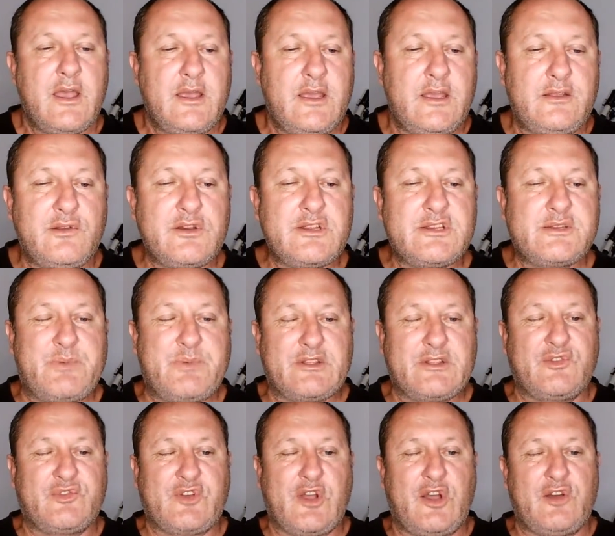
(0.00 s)
In
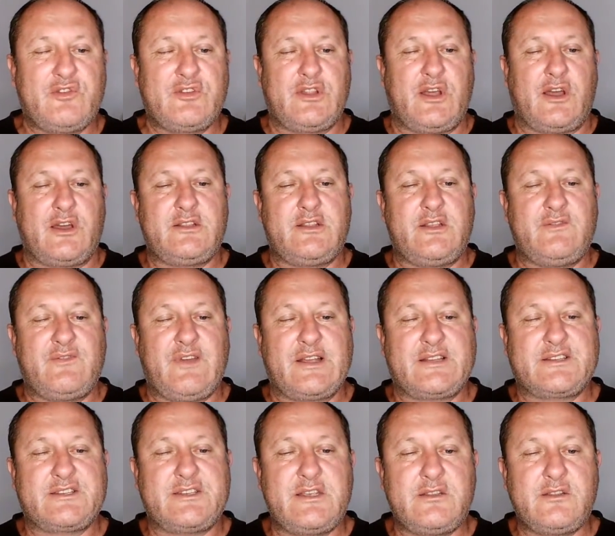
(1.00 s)
respect of COVID-19,
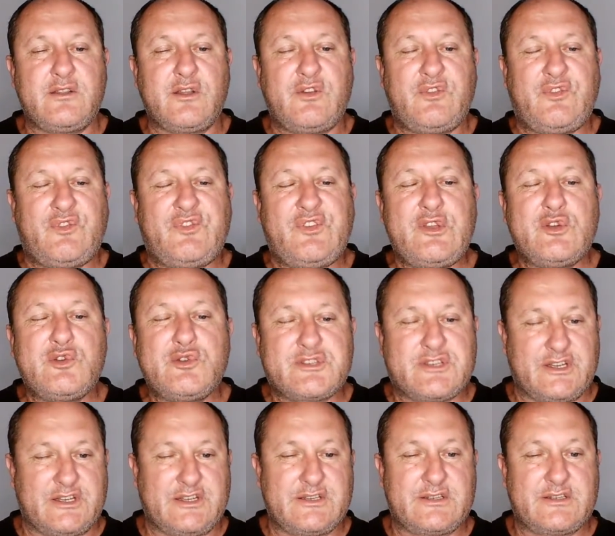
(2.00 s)
vaccine
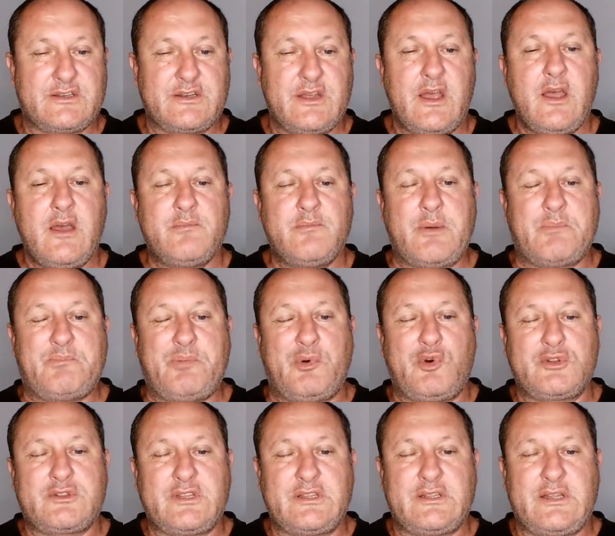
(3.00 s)
refusers'
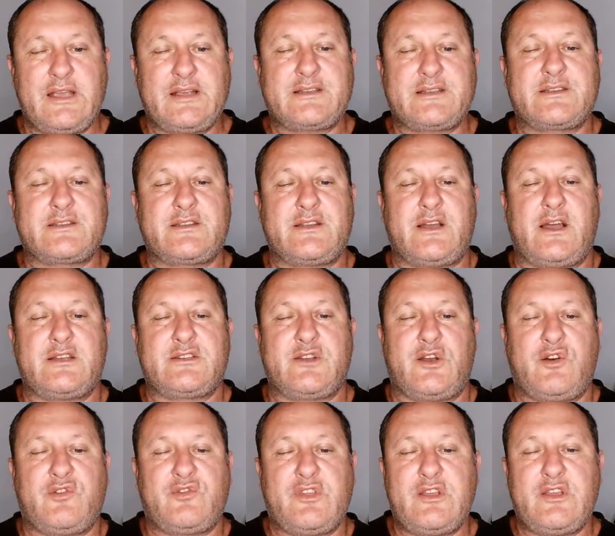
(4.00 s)
purported exercise
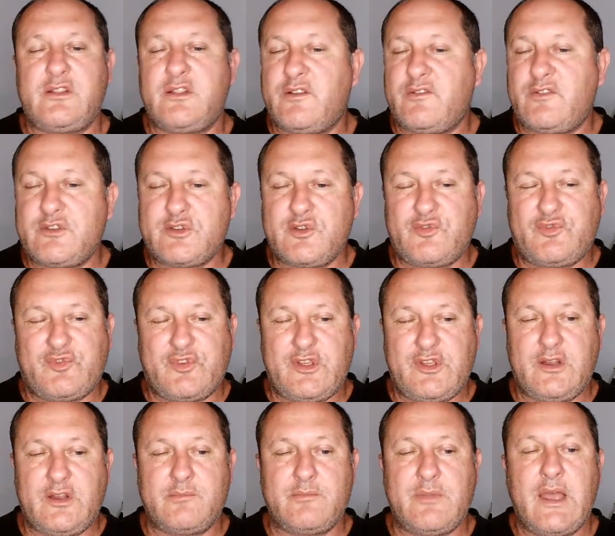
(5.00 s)
of their individual
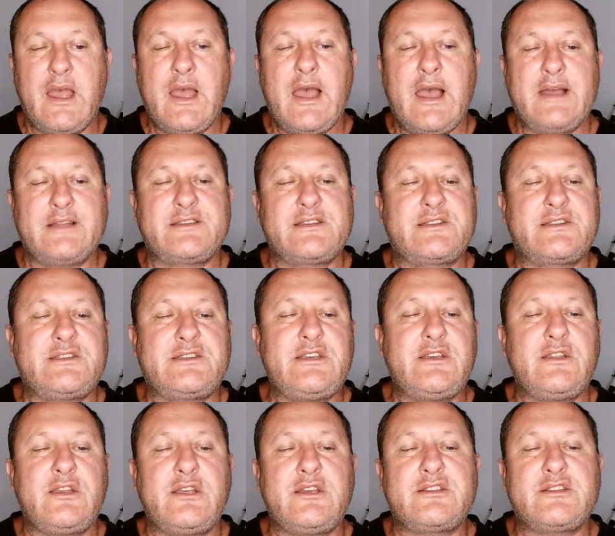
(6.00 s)
freedom has a
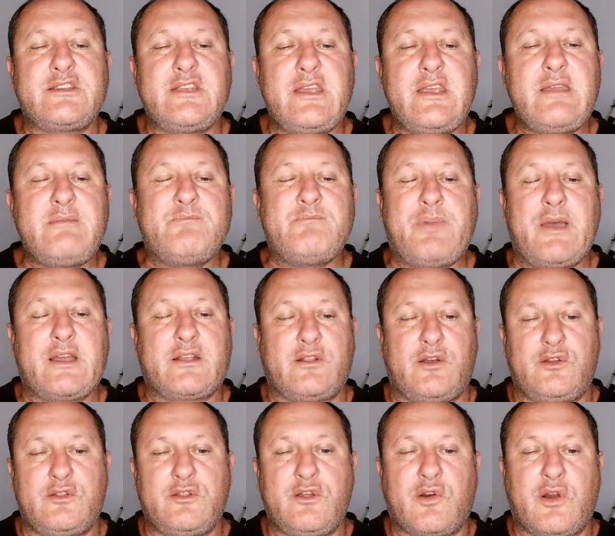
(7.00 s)
serious
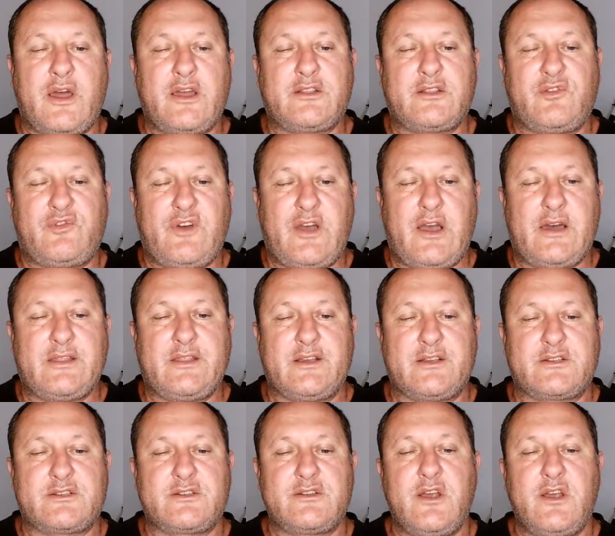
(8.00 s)
impact on the right of
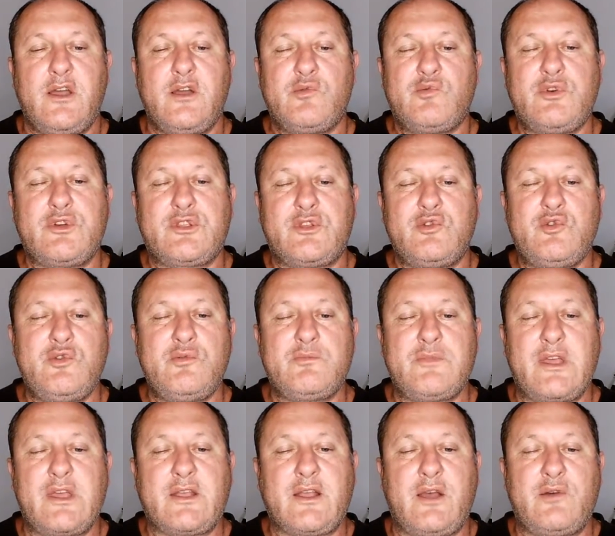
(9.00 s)
others with
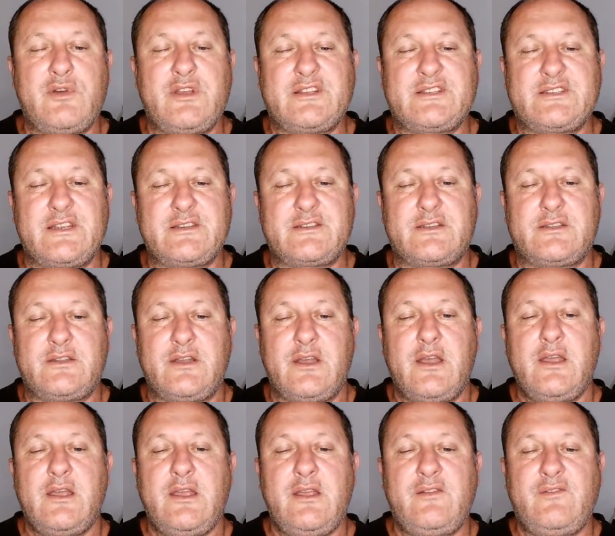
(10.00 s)
whom they coexist
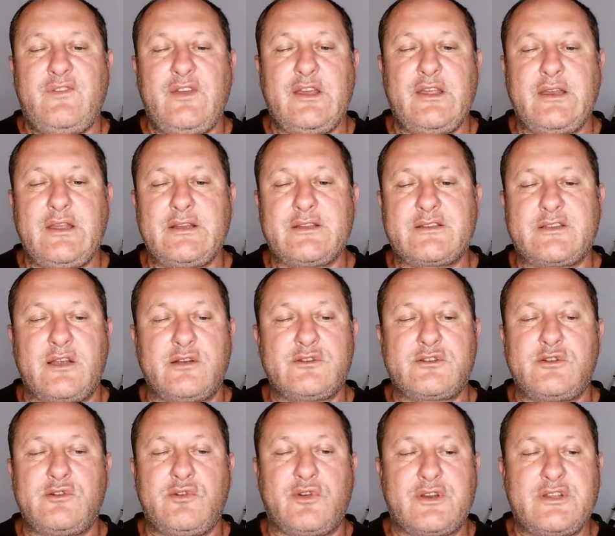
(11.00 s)
in various
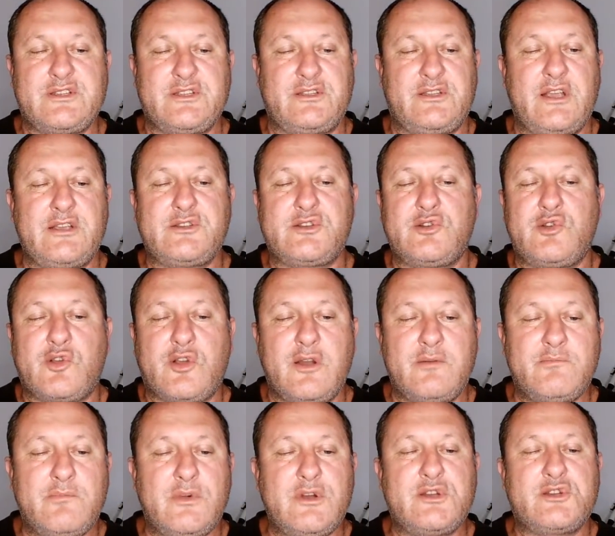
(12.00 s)
social, residential,
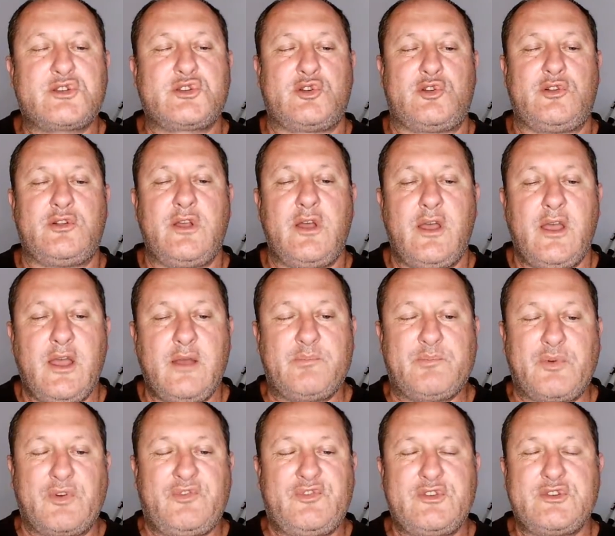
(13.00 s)
commercial,
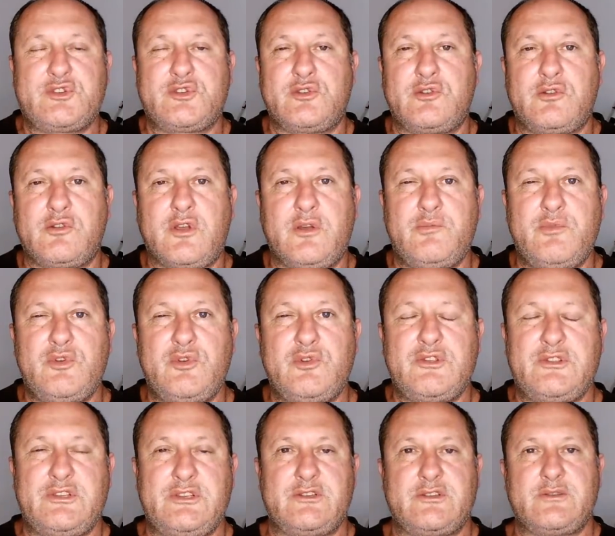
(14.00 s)
and professional
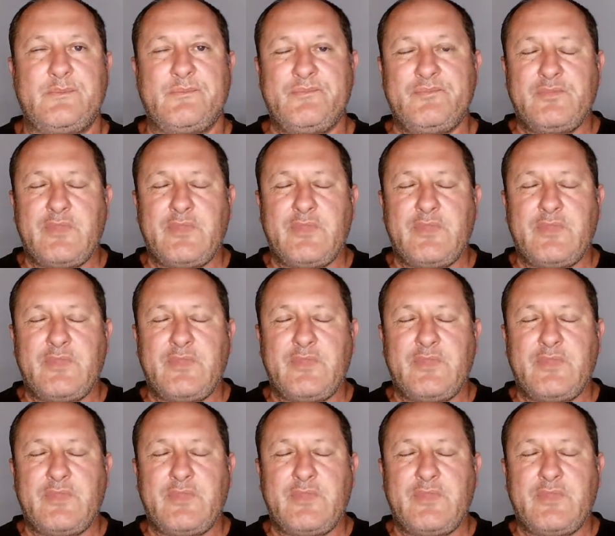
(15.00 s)
communities.